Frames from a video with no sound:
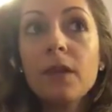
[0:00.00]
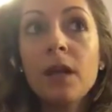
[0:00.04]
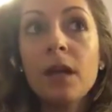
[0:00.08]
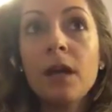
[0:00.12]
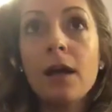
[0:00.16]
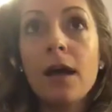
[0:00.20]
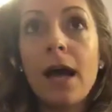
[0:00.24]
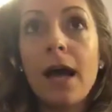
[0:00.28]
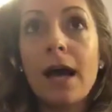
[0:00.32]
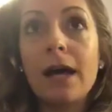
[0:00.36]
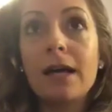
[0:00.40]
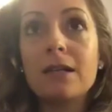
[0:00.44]

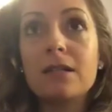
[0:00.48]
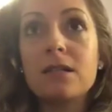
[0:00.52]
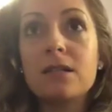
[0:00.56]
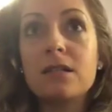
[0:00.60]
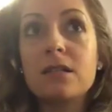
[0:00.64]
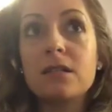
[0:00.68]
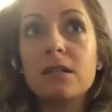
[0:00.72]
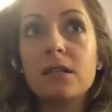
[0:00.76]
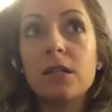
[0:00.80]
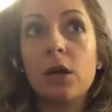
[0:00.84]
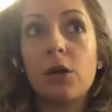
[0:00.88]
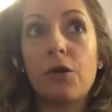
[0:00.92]

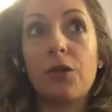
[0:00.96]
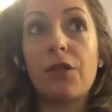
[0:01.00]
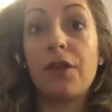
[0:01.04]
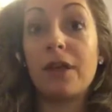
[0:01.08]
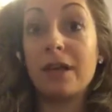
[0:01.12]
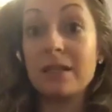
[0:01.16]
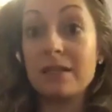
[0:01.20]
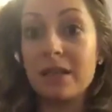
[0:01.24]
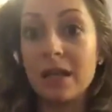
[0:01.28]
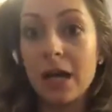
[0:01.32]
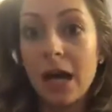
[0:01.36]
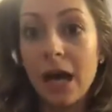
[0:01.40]
as, the
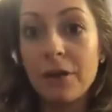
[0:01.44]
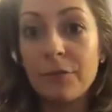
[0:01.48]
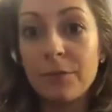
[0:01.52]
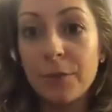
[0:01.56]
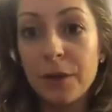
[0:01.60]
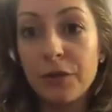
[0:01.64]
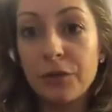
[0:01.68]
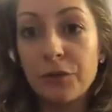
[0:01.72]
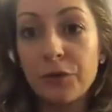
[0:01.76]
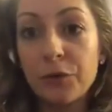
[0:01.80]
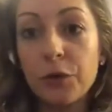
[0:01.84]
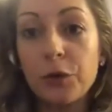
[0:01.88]
things that I've
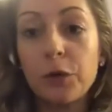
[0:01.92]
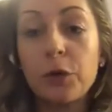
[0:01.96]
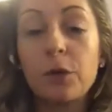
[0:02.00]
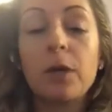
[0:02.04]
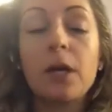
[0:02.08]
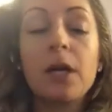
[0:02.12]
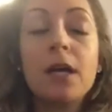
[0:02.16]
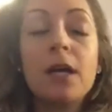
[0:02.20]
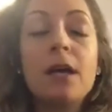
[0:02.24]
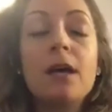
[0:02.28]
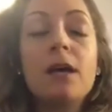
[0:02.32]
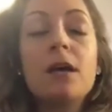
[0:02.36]
been through.
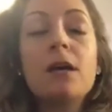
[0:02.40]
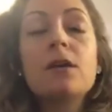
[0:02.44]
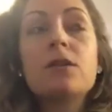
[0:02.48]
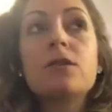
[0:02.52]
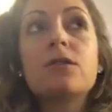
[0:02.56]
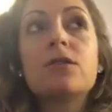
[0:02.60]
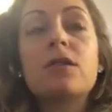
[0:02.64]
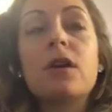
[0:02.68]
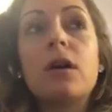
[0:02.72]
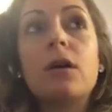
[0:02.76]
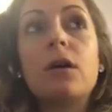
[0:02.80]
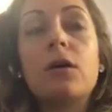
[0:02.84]

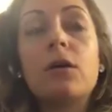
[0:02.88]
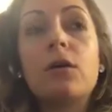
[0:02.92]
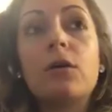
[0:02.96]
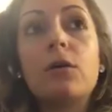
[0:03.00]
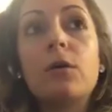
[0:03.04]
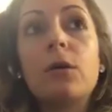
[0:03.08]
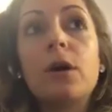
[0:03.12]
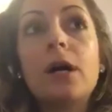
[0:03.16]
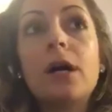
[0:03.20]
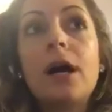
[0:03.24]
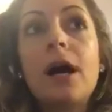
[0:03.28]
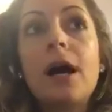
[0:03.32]

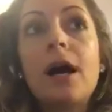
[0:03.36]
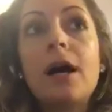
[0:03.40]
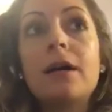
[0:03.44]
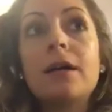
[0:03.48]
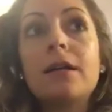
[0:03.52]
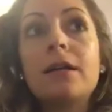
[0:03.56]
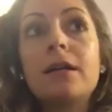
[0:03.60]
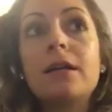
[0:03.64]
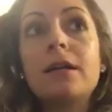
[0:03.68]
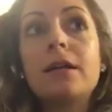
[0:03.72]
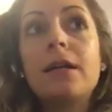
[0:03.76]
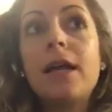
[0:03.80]
So
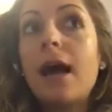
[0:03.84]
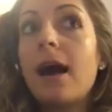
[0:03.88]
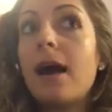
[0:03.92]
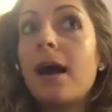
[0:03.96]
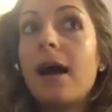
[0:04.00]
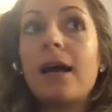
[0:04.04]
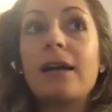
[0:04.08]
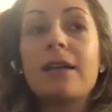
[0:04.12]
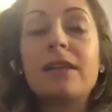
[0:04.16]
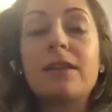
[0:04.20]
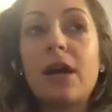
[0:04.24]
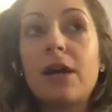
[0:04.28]

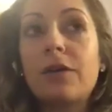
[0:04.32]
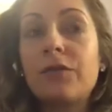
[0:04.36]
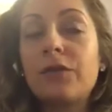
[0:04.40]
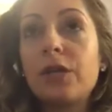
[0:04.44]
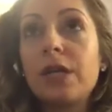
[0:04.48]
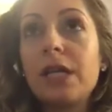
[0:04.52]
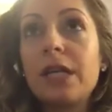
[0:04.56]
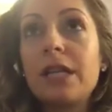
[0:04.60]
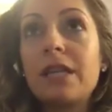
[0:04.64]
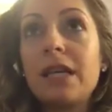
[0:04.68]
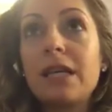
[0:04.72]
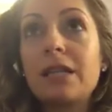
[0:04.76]
yeah, I
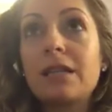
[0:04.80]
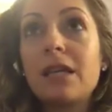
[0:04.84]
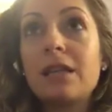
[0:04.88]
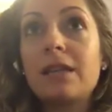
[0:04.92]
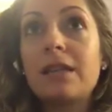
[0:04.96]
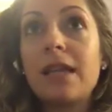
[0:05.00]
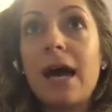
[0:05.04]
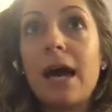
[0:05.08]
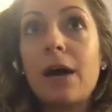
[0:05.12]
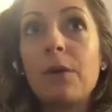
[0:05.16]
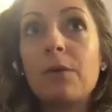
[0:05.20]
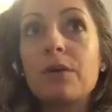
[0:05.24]
really think
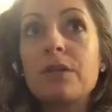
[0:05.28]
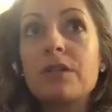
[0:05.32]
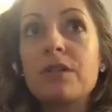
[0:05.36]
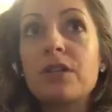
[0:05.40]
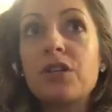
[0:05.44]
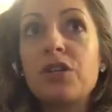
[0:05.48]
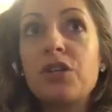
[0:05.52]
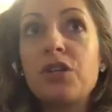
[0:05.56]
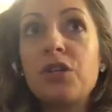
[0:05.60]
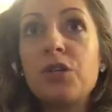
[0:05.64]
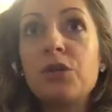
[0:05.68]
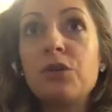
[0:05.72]
that was a
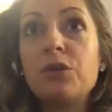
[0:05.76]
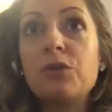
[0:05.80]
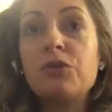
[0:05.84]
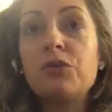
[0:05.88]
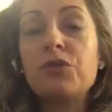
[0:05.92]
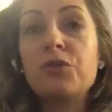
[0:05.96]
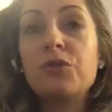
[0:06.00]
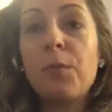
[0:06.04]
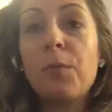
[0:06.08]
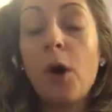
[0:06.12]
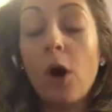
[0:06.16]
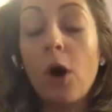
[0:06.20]

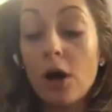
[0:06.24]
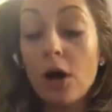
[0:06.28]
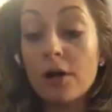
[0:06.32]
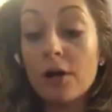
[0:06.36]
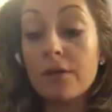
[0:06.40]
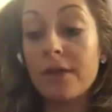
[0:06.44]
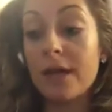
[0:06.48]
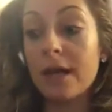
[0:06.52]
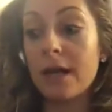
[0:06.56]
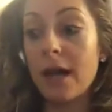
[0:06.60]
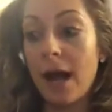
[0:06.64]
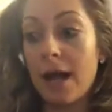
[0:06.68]
huge
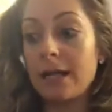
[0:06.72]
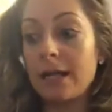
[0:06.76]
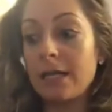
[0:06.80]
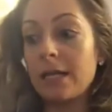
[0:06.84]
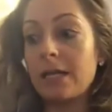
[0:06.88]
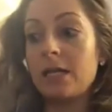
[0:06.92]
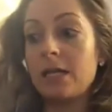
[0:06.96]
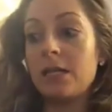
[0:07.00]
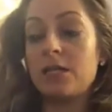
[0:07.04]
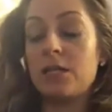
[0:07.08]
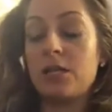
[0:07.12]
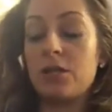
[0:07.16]
part, that I
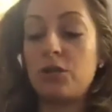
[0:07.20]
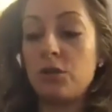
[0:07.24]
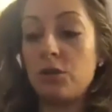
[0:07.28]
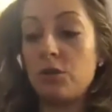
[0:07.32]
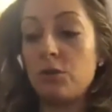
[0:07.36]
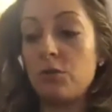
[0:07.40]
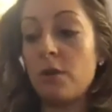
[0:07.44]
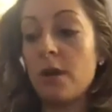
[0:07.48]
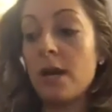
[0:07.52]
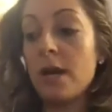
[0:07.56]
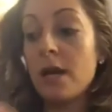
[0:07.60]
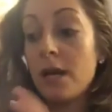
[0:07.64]
needed
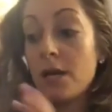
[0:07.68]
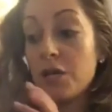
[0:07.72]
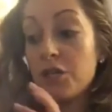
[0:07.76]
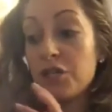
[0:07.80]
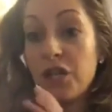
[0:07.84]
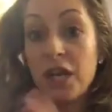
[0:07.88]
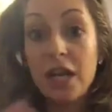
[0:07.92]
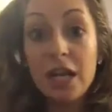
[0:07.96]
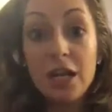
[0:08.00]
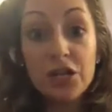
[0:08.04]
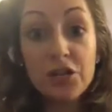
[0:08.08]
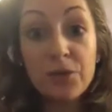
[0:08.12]
to
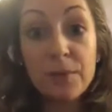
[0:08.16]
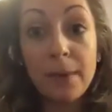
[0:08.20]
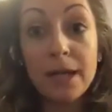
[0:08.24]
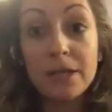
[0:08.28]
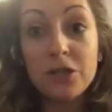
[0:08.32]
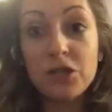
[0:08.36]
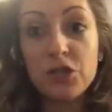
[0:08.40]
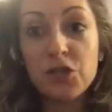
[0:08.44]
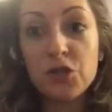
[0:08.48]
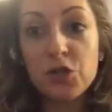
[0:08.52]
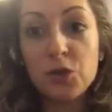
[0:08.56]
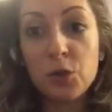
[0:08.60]
change my
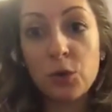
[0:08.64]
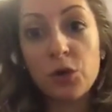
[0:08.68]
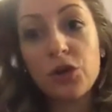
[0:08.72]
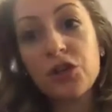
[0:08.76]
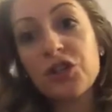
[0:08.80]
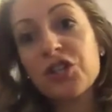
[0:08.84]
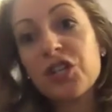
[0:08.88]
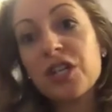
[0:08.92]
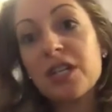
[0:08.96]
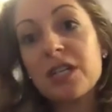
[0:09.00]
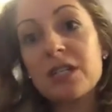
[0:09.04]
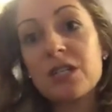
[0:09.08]

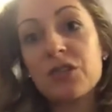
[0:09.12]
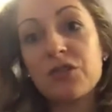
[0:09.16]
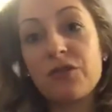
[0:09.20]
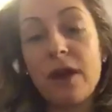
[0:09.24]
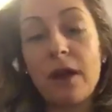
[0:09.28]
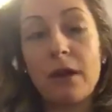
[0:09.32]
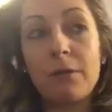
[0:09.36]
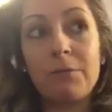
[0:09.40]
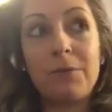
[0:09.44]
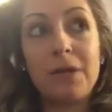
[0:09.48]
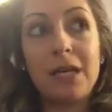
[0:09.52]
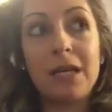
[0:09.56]
distortions
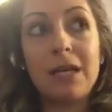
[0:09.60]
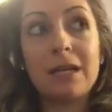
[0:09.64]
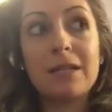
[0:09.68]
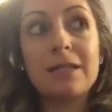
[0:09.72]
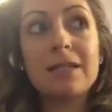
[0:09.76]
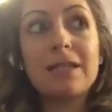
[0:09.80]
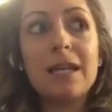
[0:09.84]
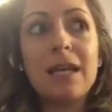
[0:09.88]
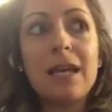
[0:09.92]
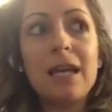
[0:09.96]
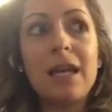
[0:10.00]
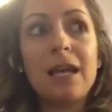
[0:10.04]
around being
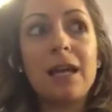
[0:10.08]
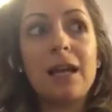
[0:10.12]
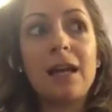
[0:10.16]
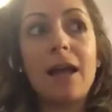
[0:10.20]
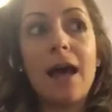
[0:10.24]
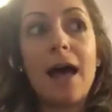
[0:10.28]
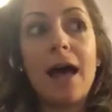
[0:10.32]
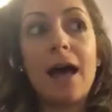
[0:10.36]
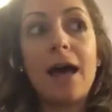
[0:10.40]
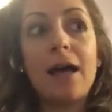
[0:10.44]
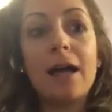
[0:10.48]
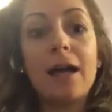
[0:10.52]
seen
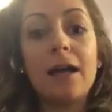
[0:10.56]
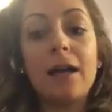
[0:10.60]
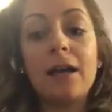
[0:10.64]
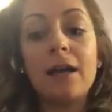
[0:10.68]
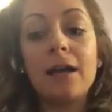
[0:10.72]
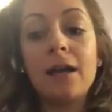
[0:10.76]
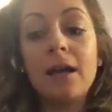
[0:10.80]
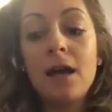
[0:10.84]
and